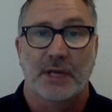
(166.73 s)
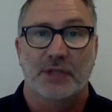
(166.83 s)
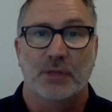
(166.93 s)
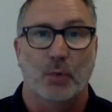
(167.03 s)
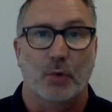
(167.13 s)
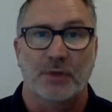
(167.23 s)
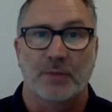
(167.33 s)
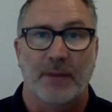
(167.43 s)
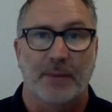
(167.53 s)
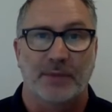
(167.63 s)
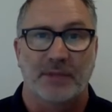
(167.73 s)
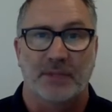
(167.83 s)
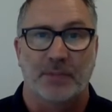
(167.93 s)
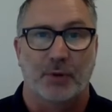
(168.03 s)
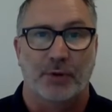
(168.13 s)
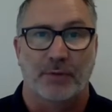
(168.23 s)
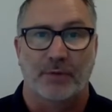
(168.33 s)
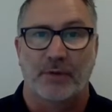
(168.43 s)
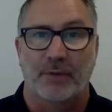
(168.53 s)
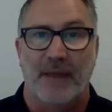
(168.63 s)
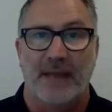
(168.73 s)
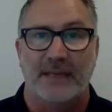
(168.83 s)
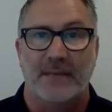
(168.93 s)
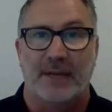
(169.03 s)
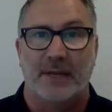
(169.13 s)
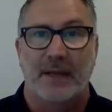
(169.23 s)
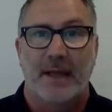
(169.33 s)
towards people to support them through the pandemic.